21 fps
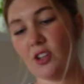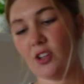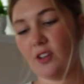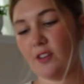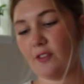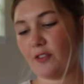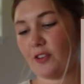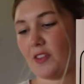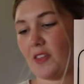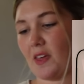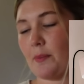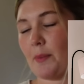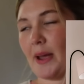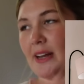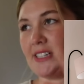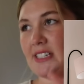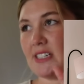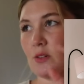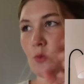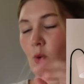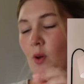looking for them. I
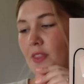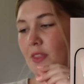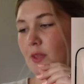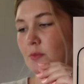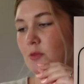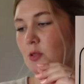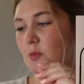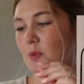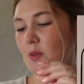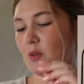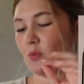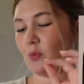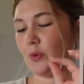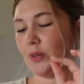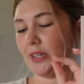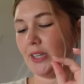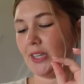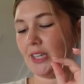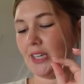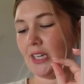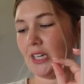didn't want them to be
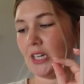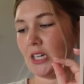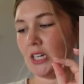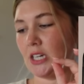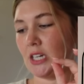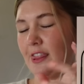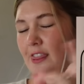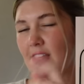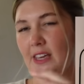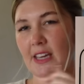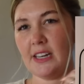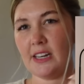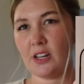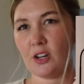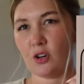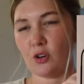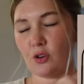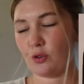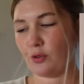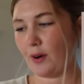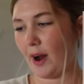really thin
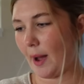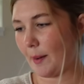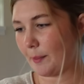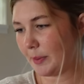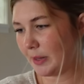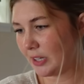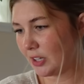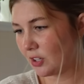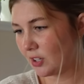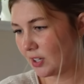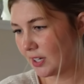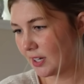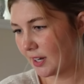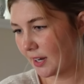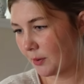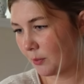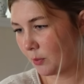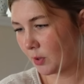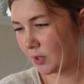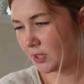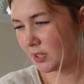and crappy looking.
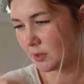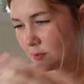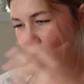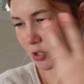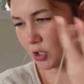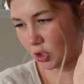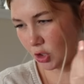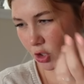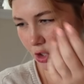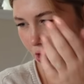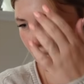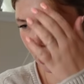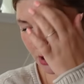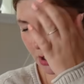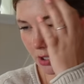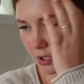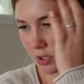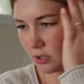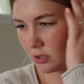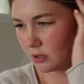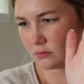I wanted them to look
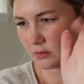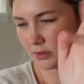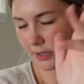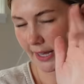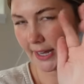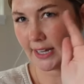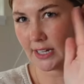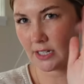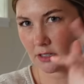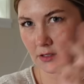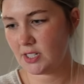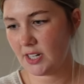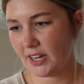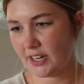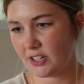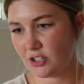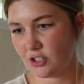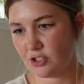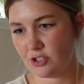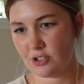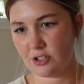like
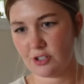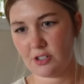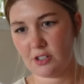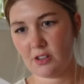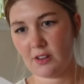textured